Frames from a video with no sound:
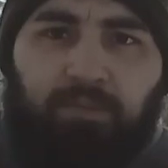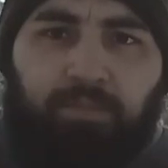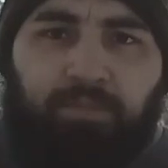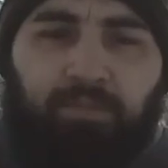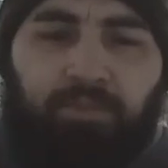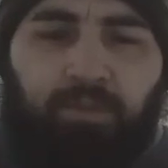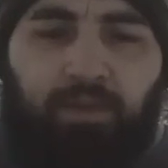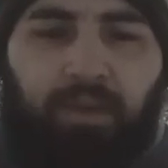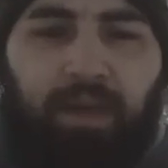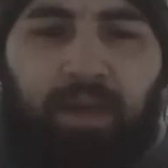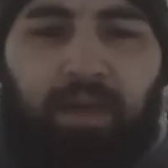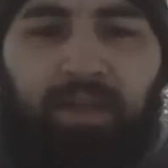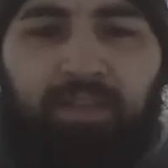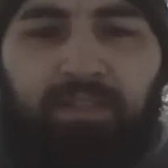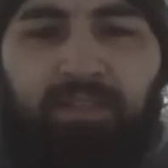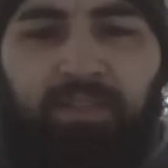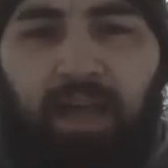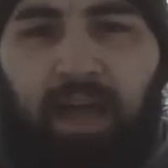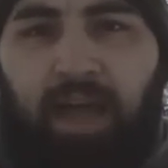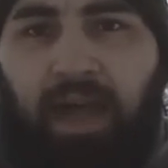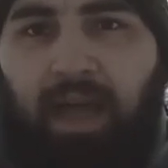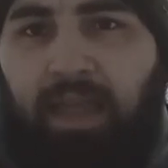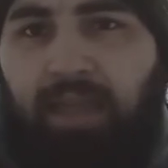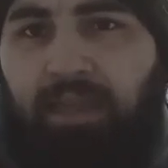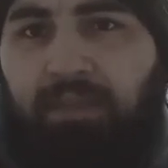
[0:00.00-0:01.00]
up for you guys.
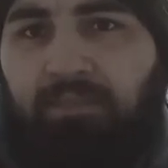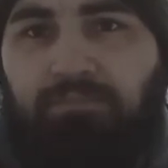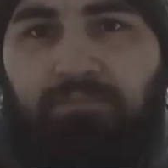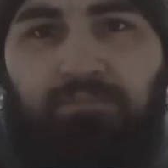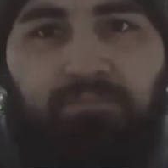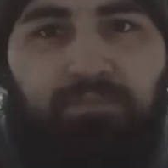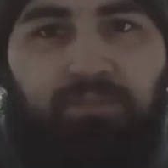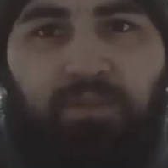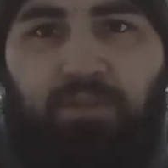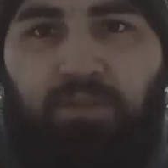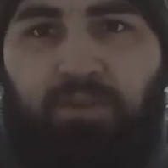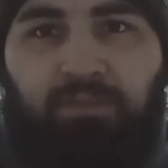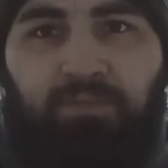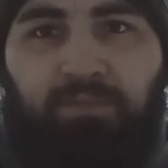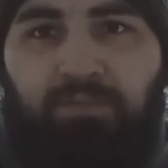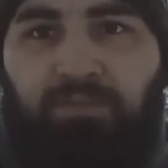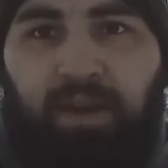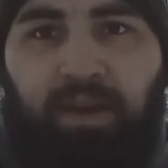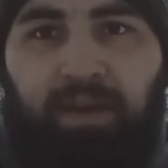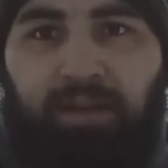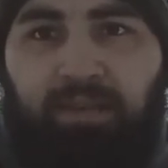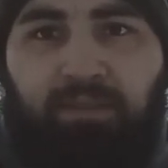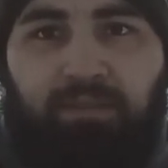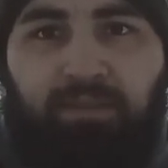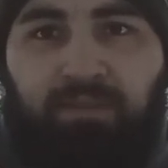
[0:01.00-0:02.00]
I couldn't
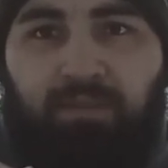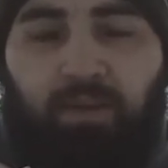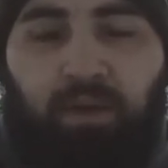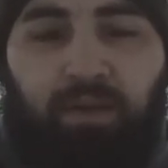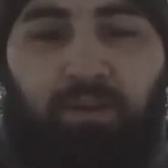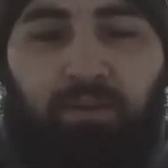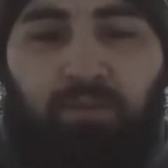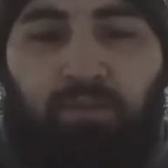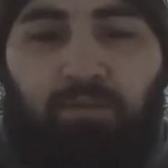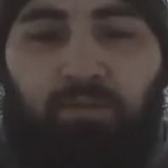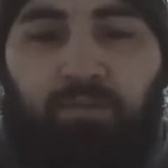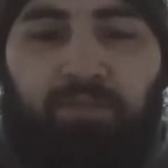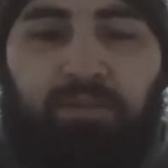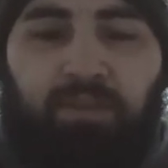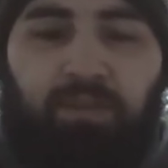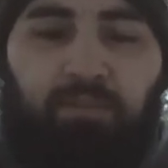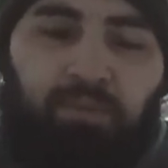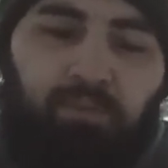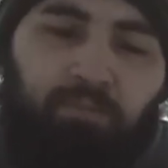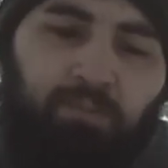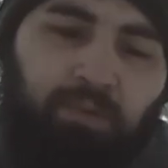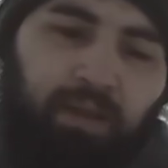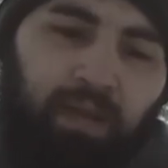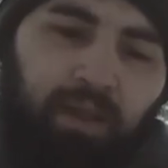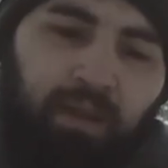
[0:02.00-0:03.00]
find it, so I don't know if this
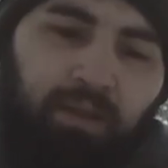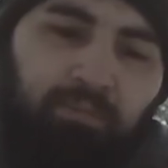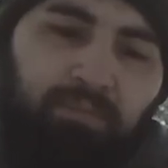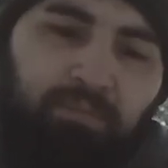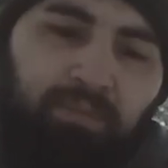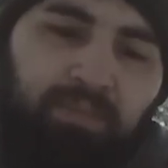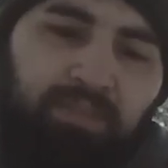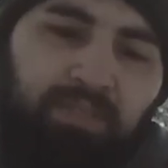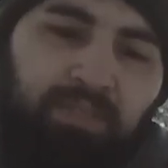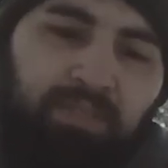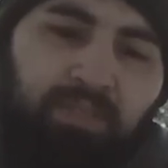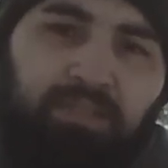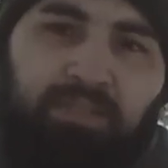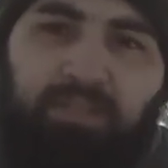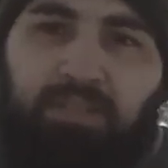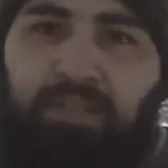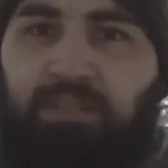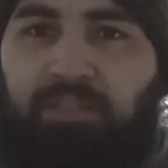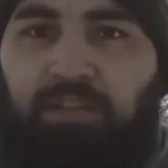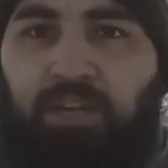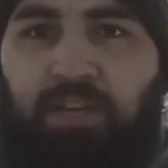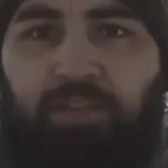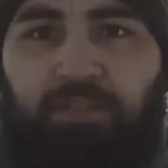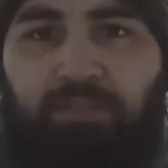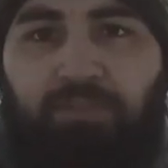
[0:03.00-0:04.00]
company went out of business, they
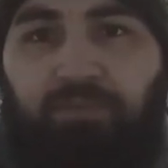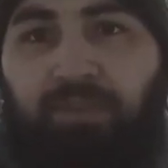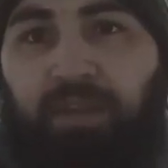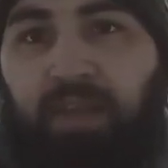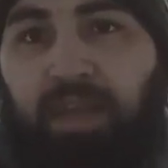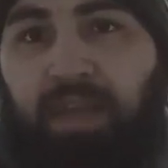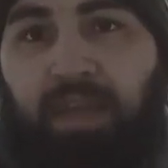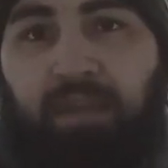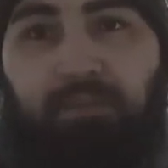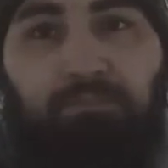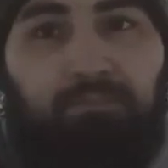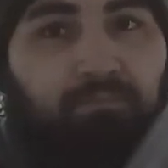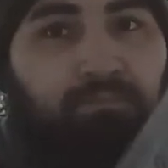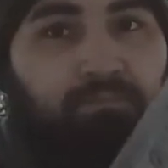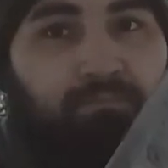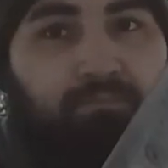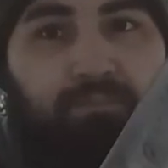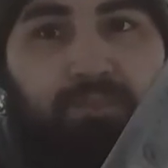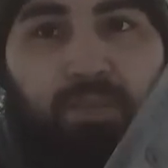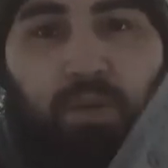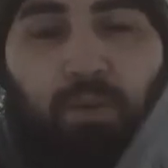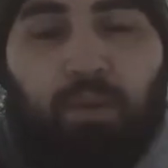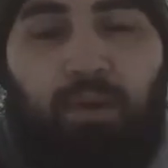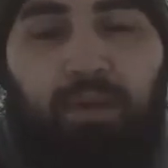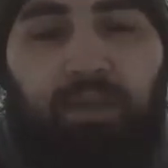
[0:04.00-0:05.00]
changed their name,
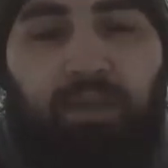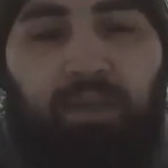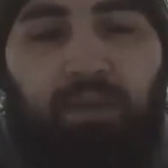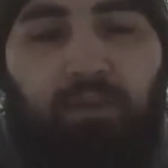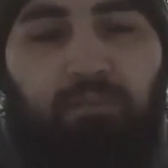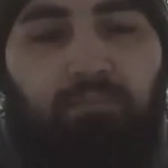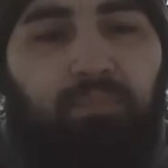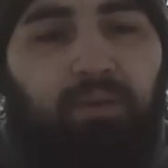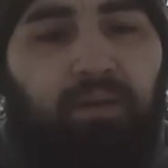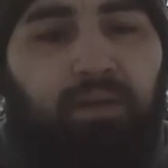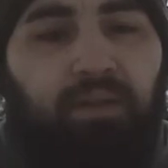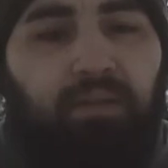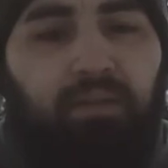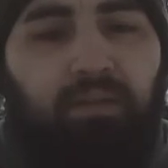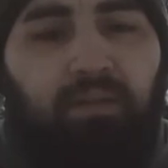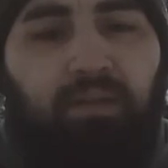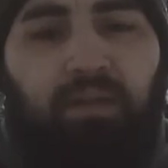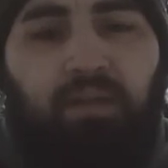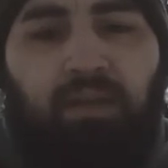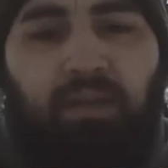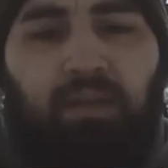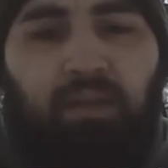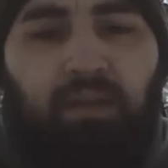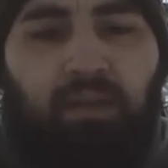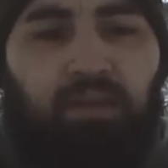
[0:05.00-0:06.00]
no idea, but
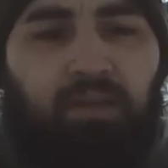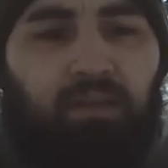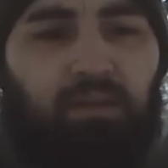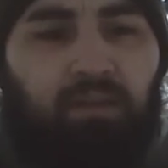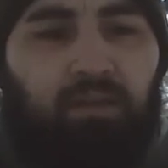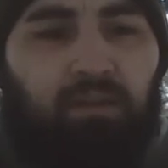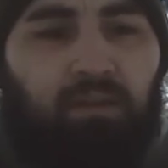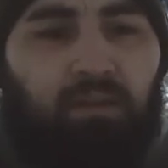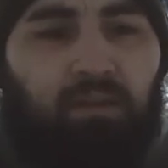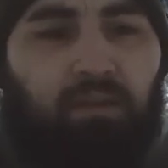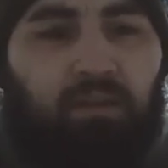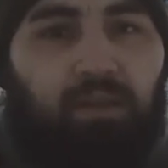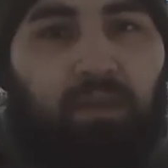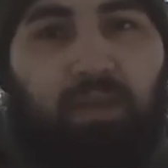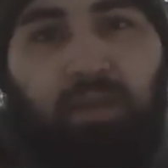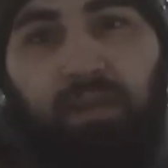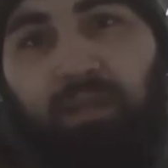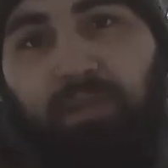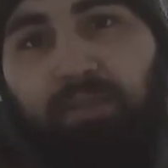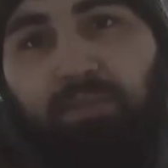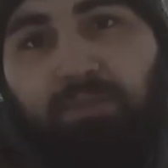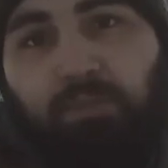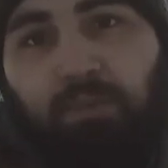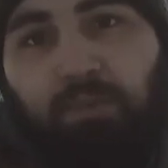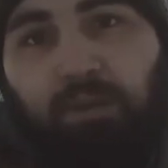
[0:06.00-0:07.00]

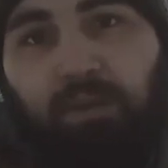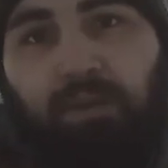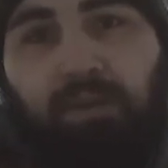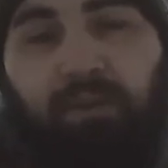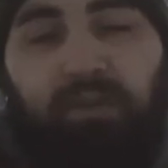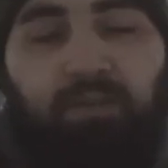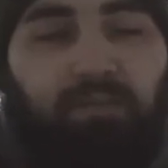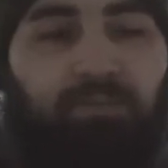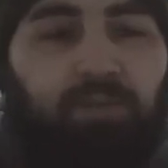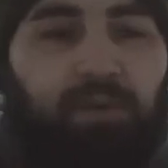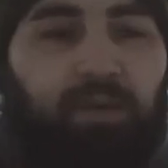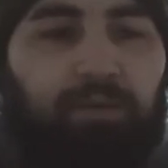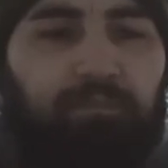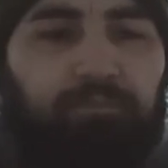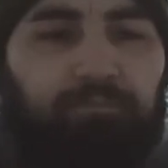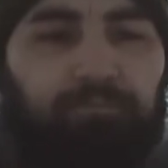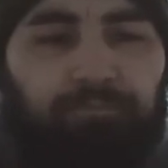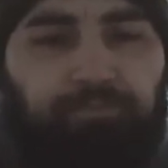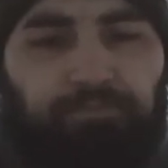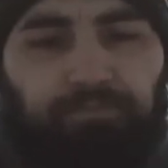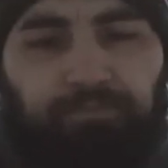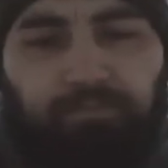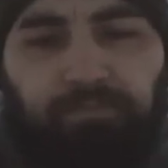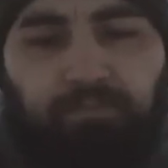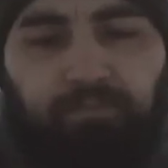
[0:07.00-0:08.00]
it is what it is, right?
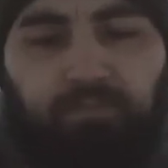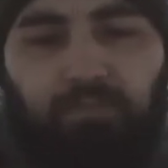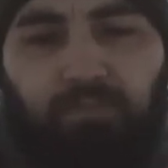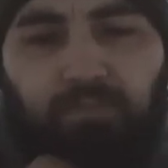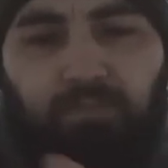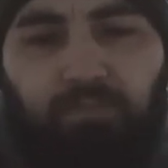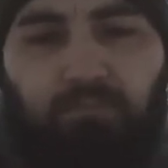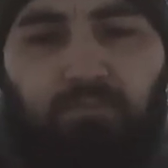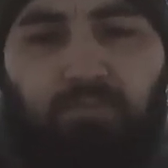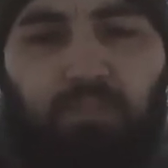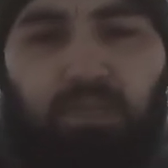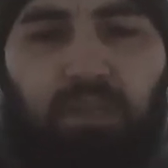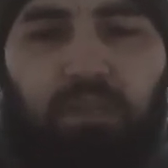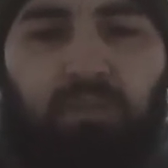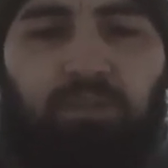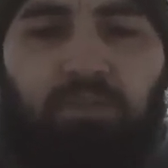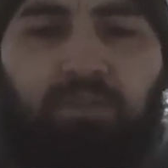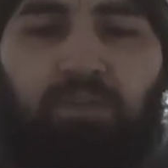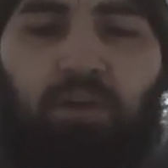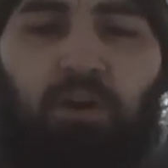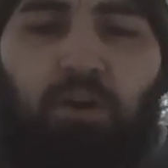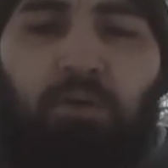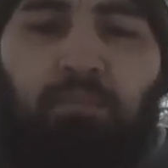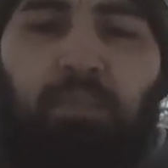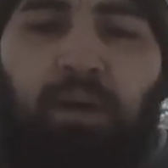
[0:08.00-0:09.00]

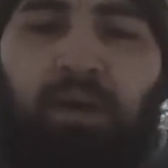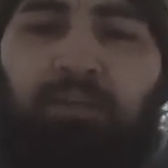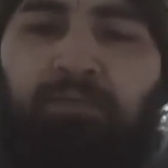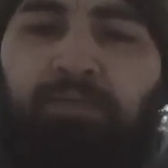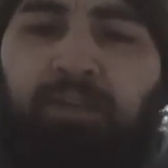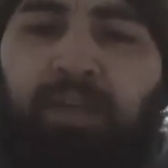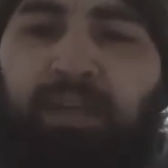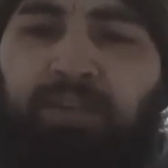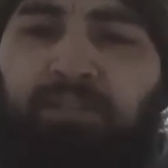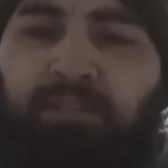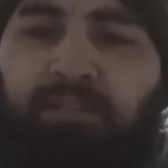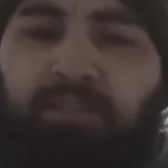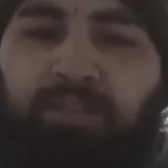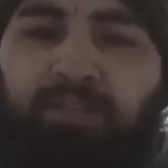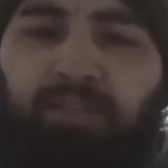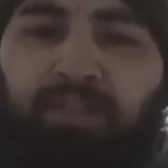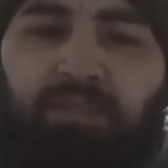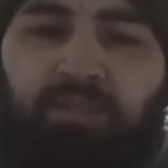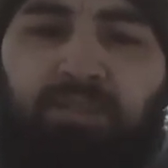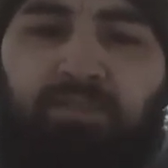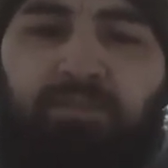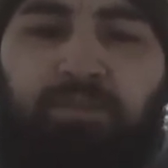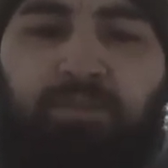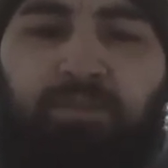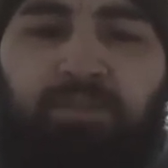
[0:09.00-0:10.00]
So modifications to
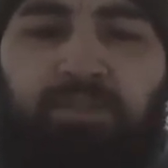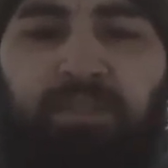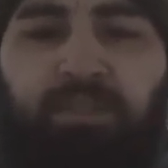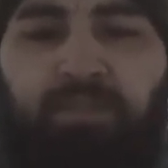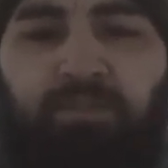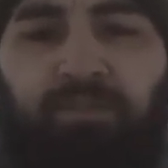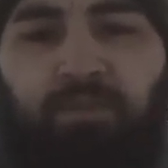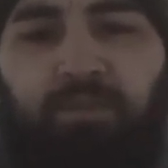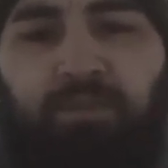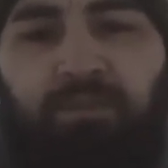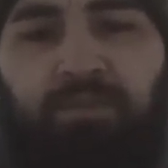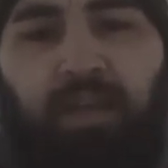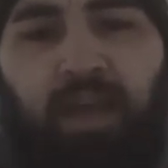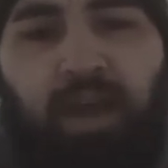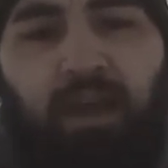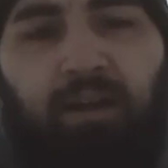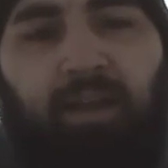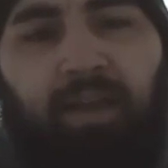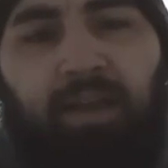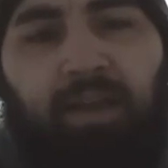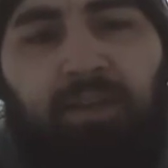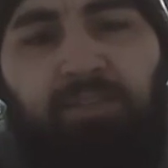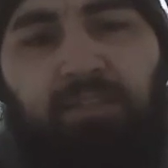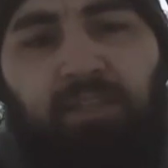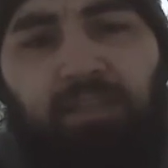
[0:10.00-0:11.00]
this. First things first, I
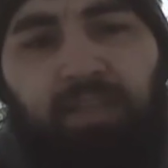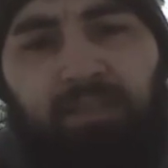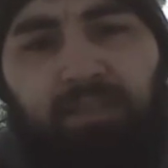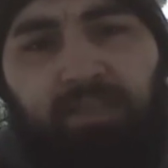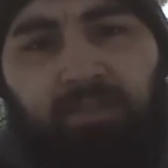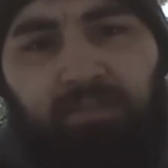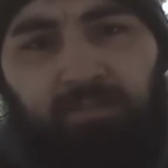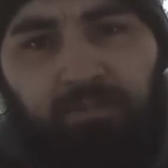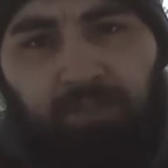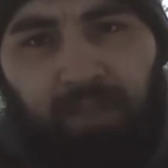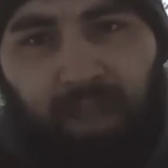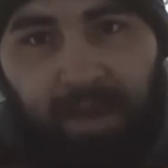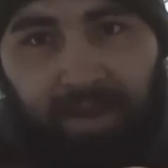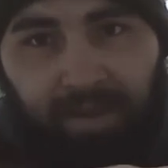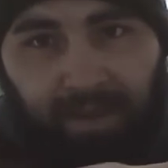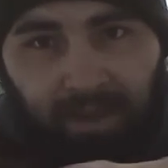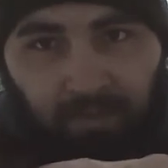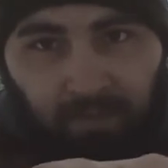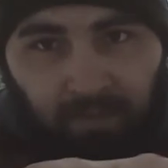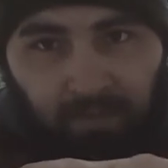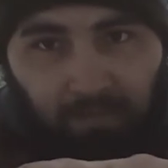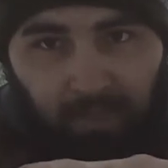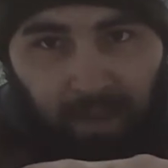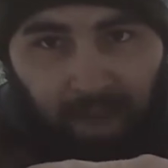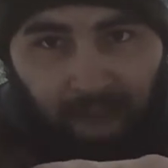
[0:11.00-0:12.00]
would actually like to flatten
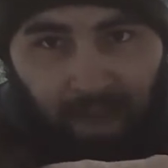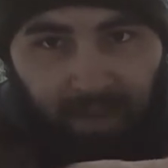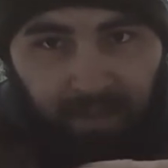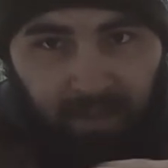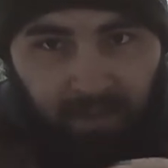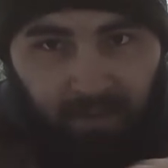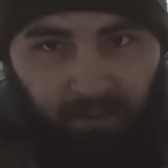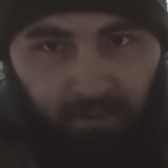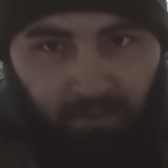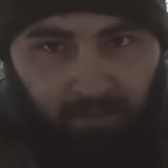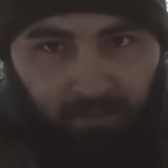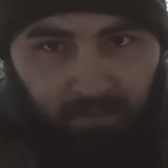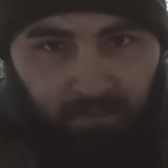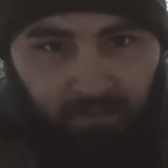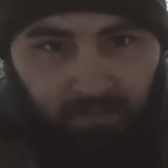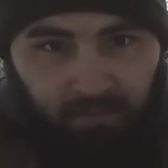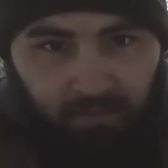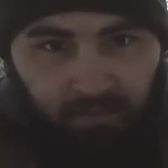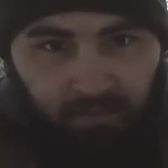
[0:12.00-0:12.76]
out the back here,